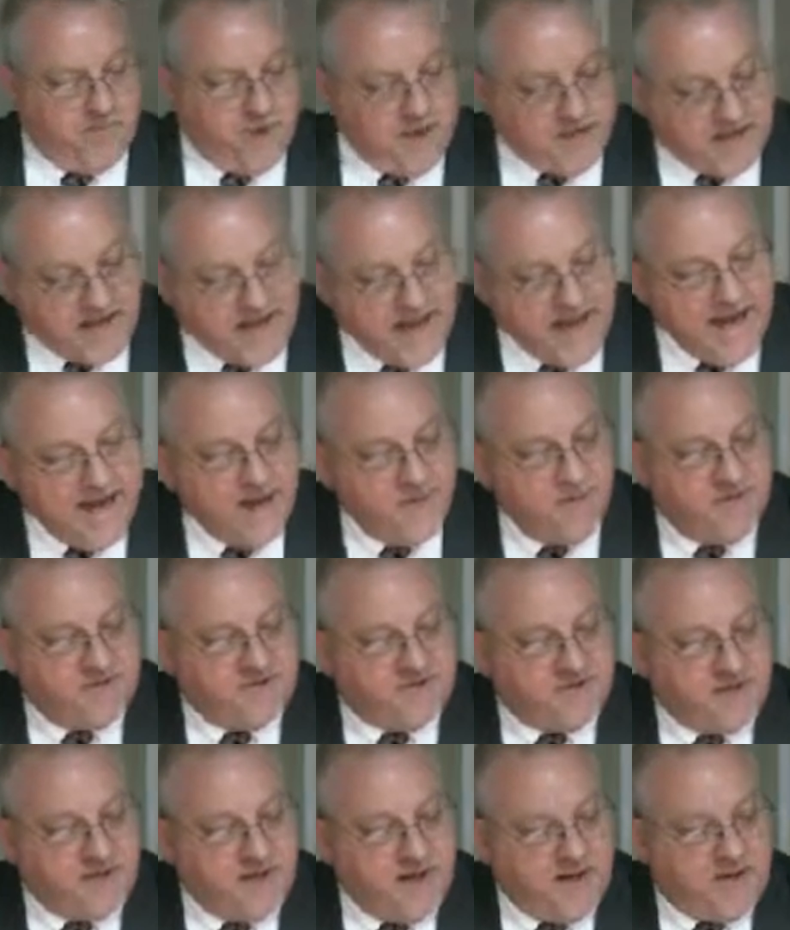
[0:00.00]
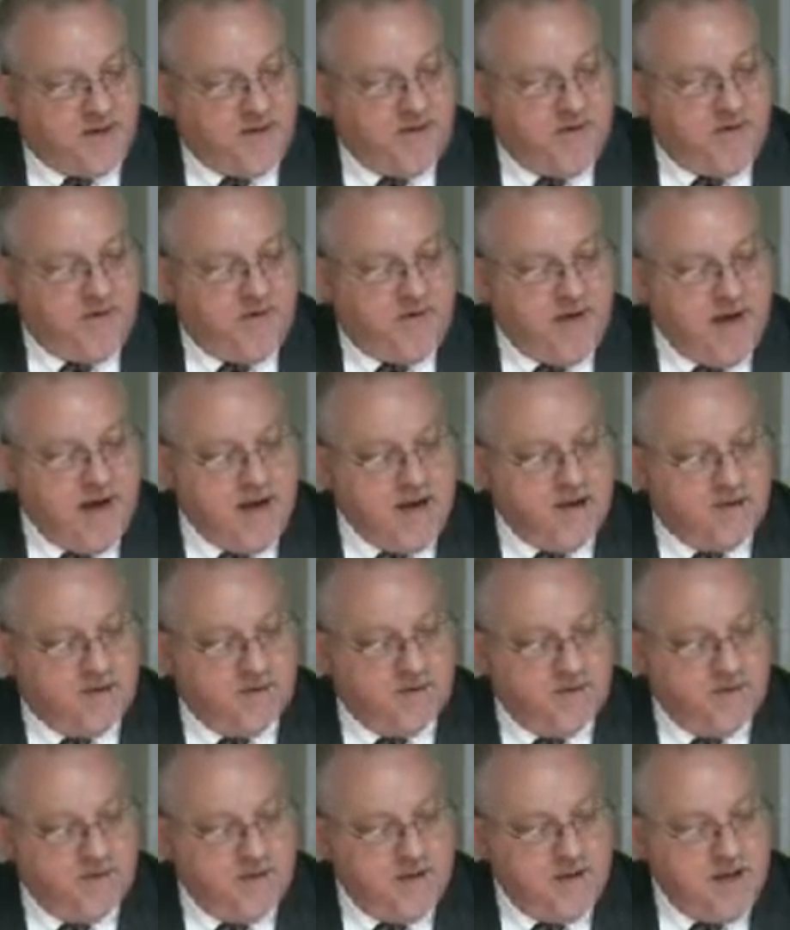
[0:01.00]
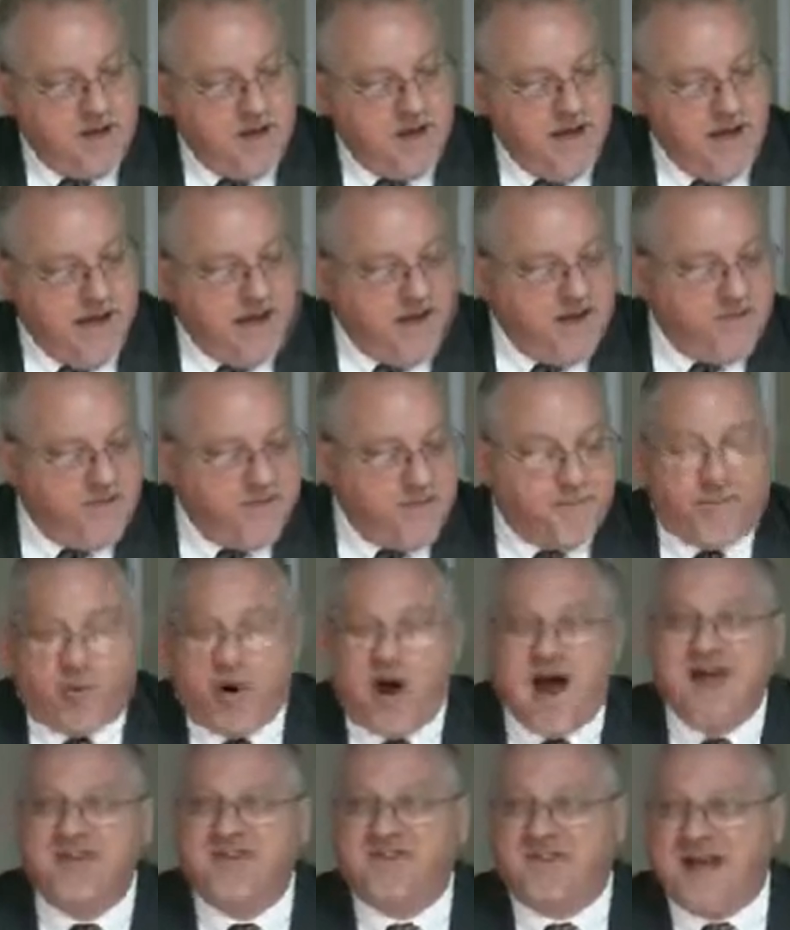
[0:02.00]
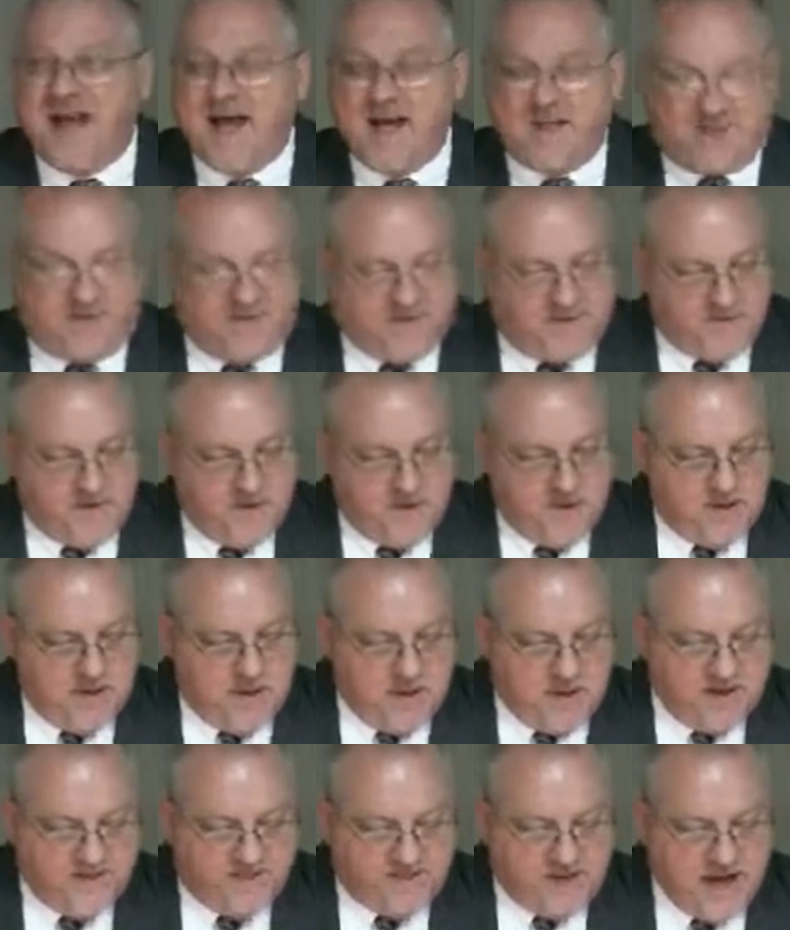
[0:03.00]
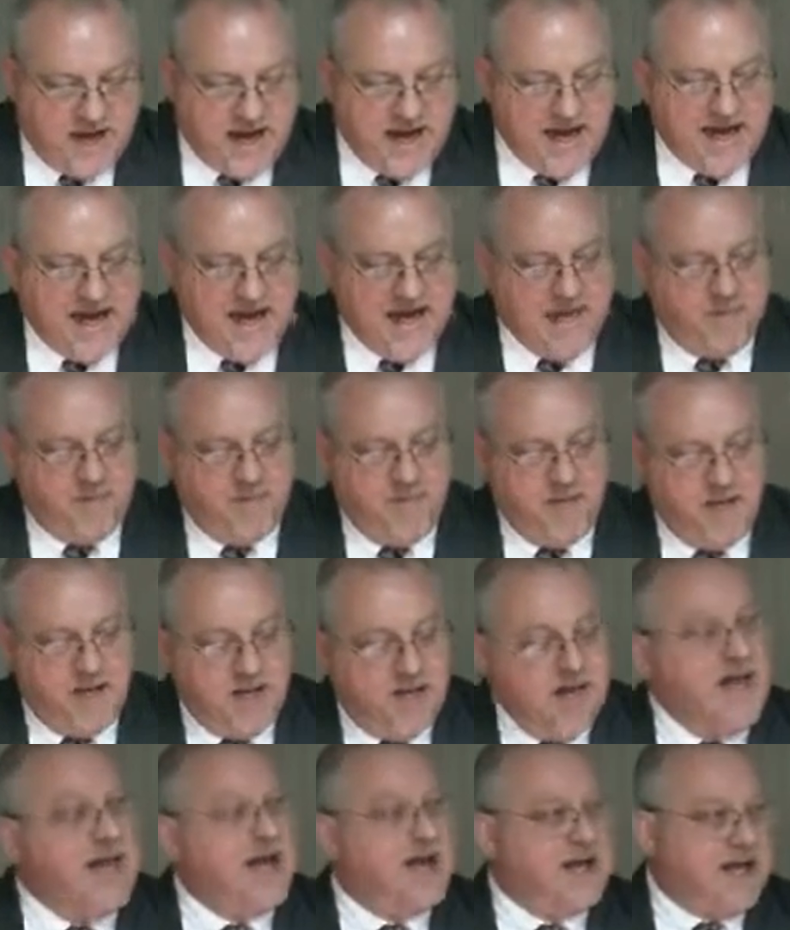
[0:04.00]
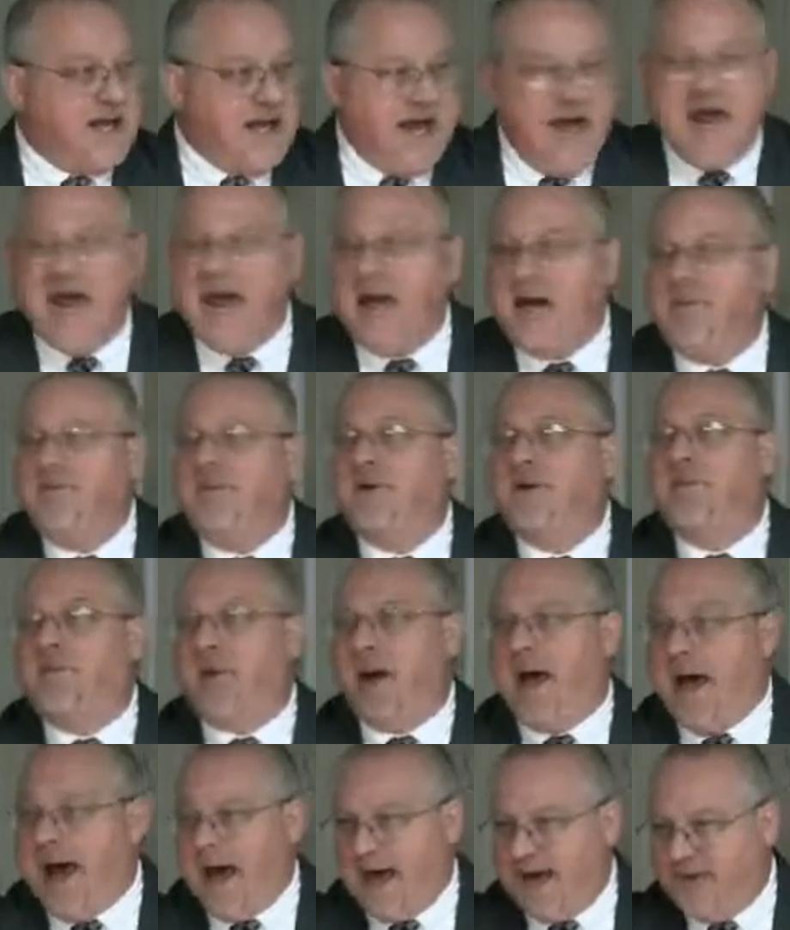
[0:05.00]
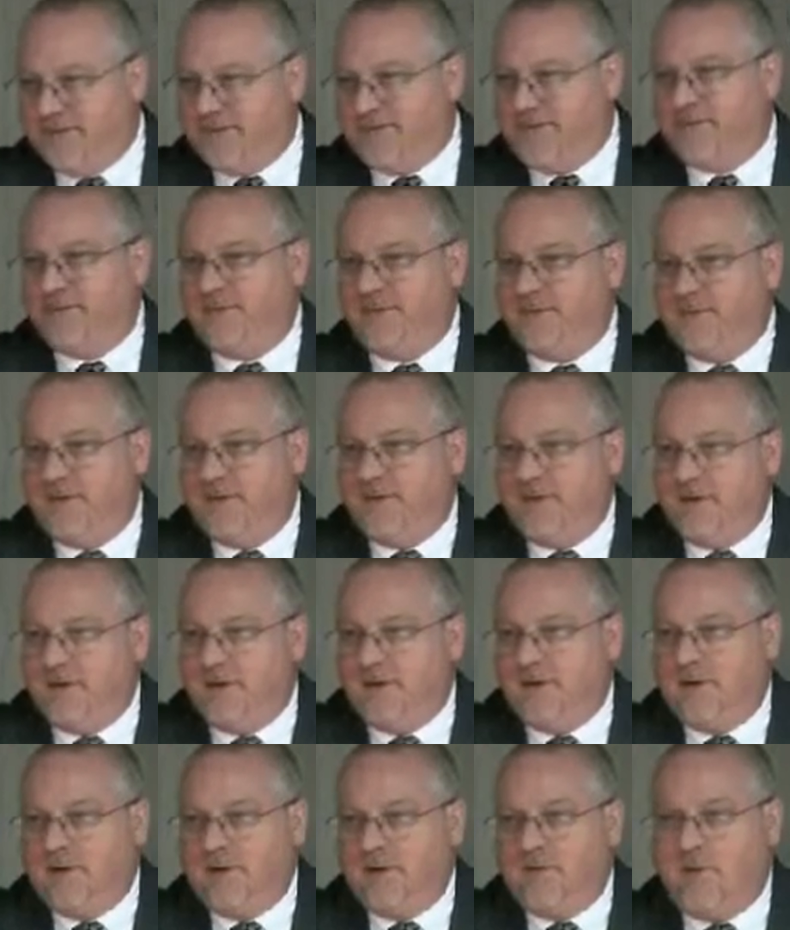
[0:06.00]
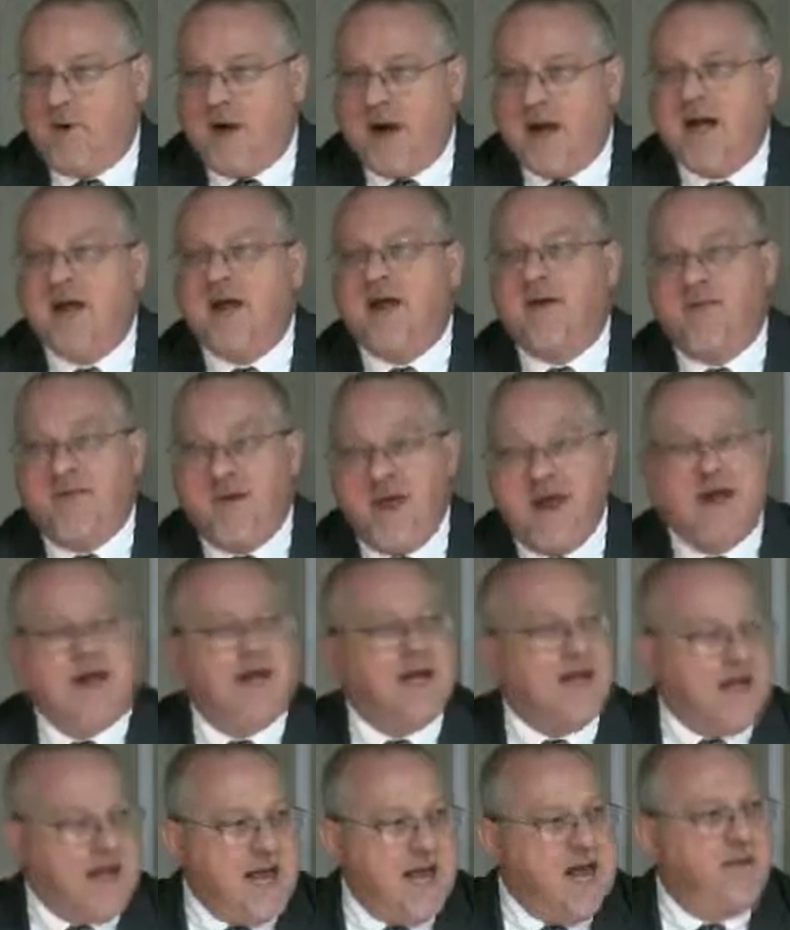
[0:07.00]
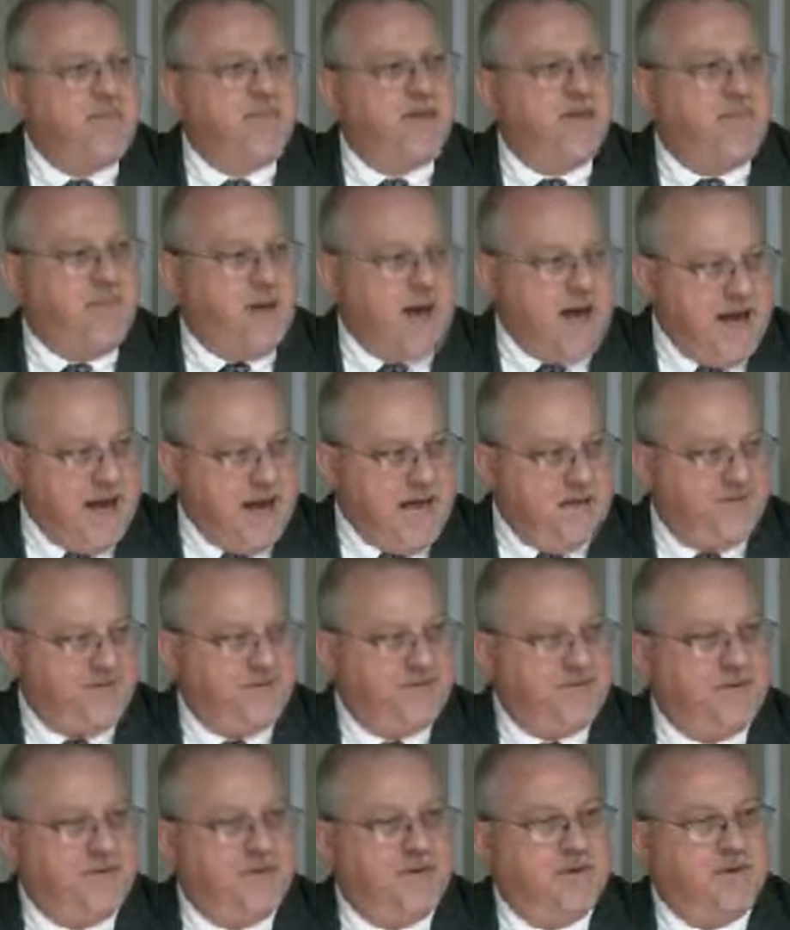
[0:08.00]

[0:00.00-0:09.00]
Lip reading: But Cain was a tiller of the ground. And in the process of time, it came to pass. Why do you think it came to pass?